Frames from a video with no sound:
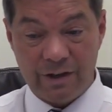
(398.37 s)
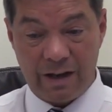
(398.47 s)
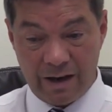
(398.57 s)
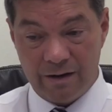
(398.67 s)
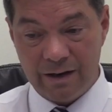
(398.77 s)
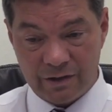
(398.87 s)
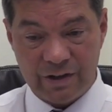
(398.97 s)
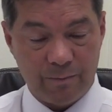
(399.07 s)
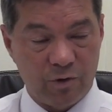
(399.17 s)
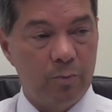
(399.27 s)
an
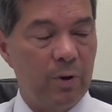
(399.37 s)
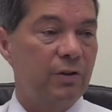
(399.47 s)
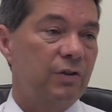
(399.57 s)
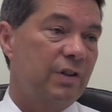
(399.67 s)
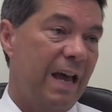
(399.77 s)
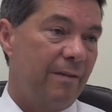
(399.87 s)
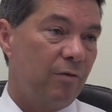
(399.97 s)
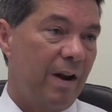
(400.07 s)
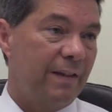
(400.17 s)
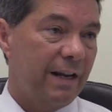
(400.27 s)
exceptional person to have
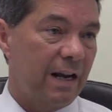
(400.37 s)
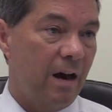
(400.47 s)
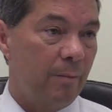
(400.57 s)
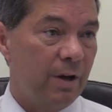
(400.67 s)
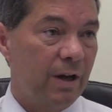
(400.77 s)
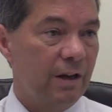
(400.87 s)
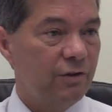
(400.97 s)
around the club,